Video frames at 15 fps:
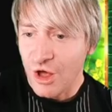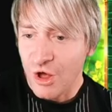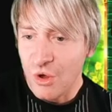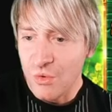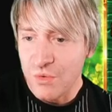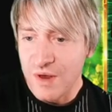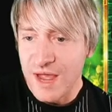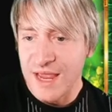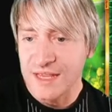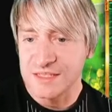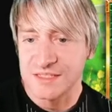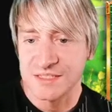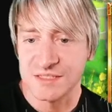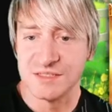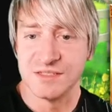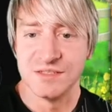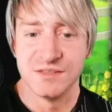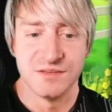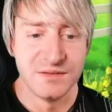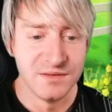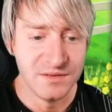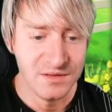All right.
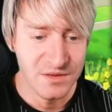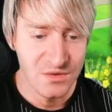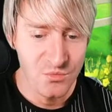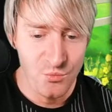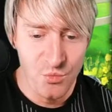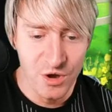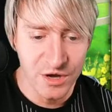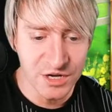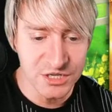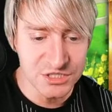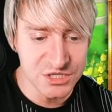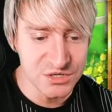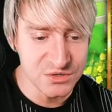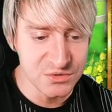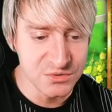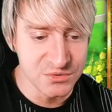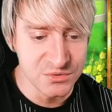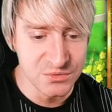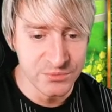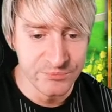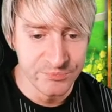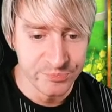We're going to do